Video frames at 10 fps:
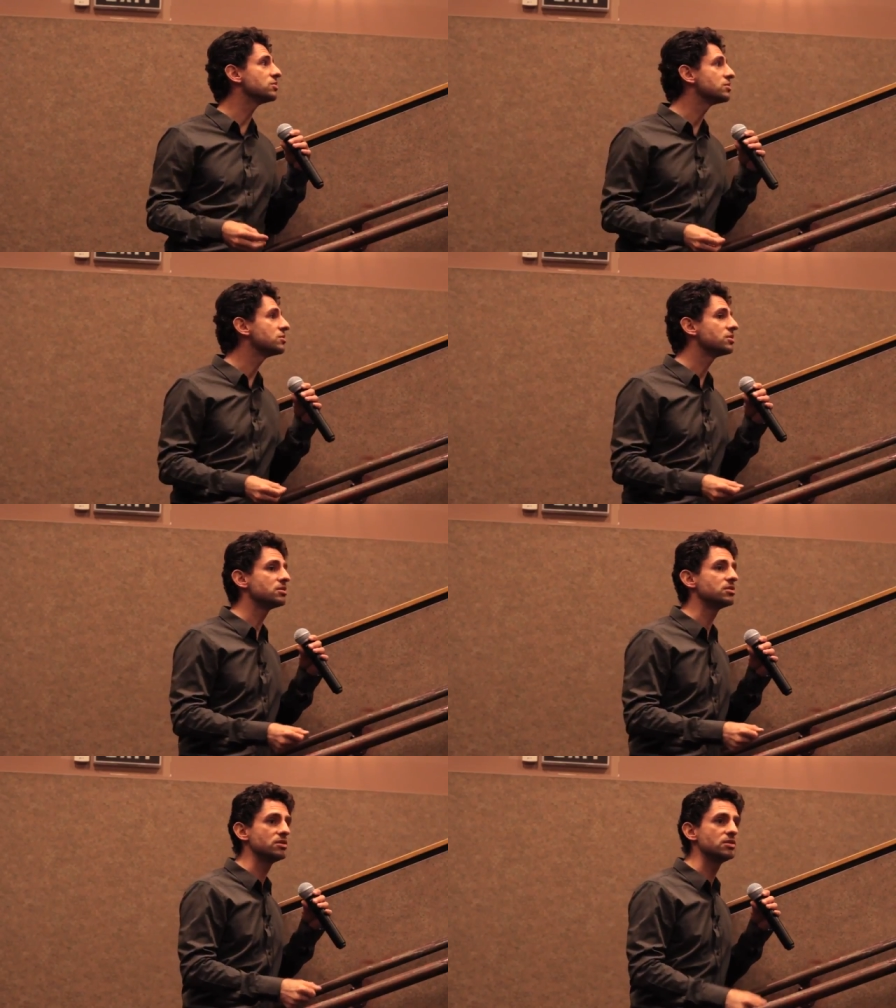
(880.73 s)
Are
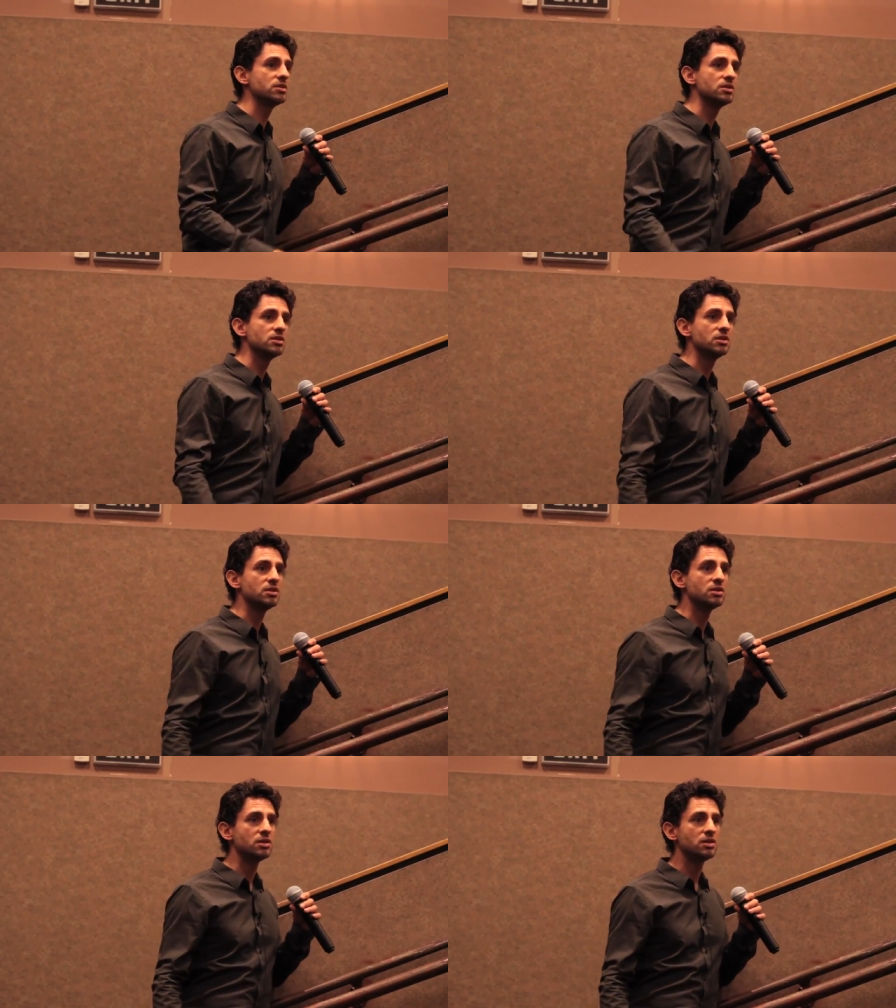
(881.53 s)
you part of the STARS
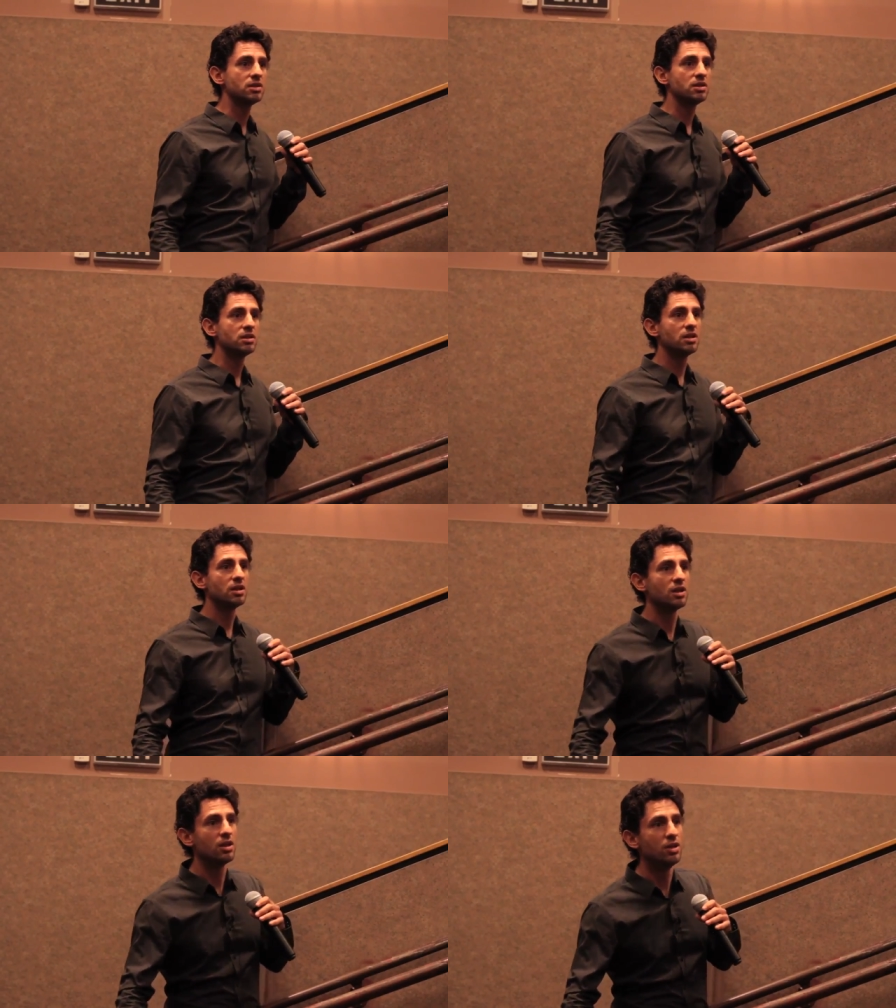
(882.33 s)
program?
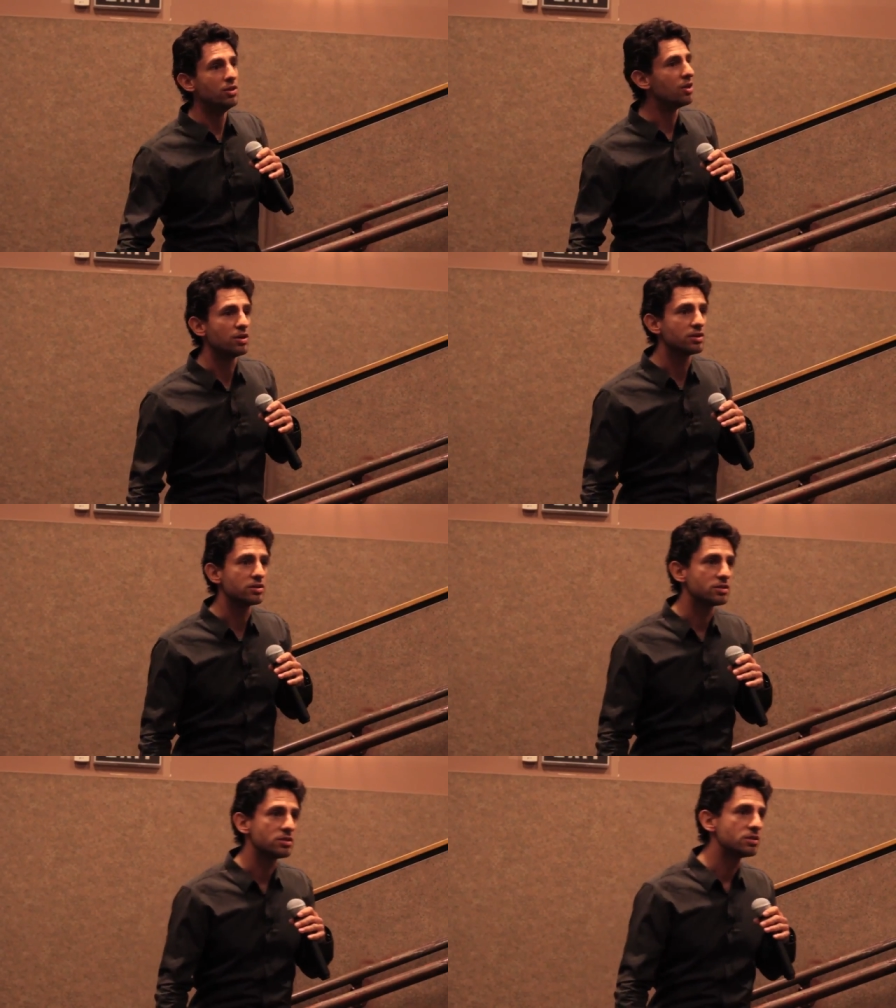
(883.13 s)
No,
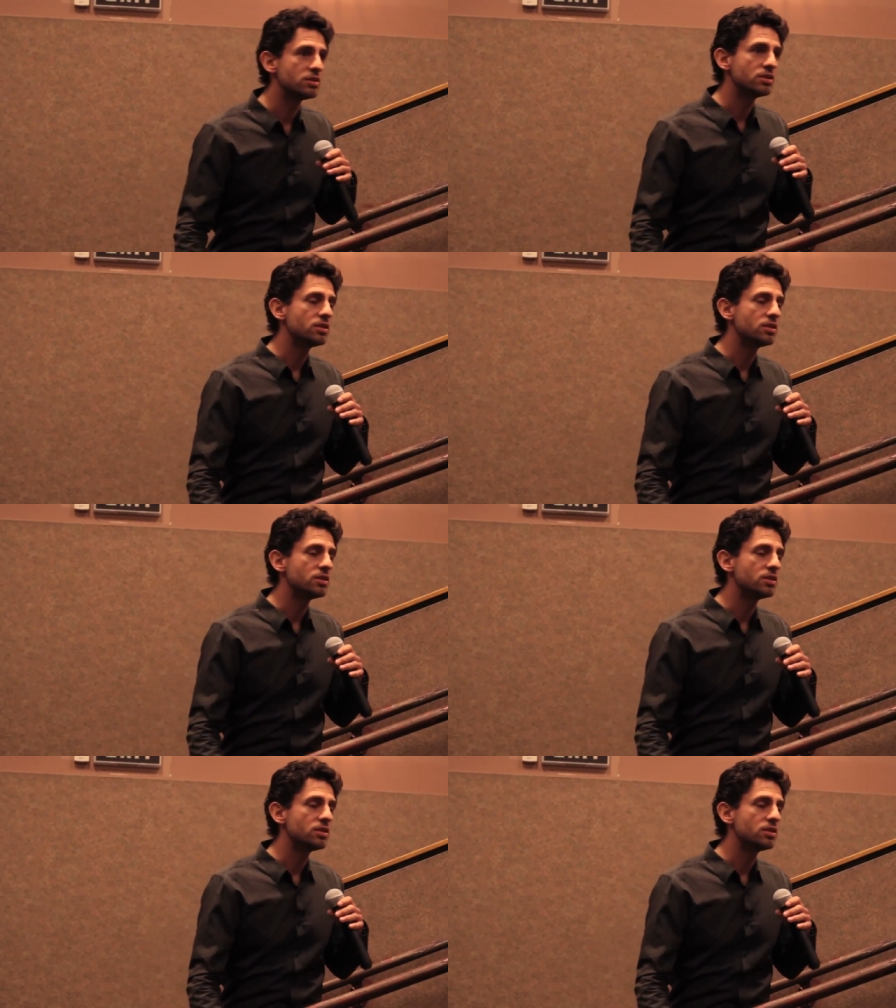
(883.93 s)
no.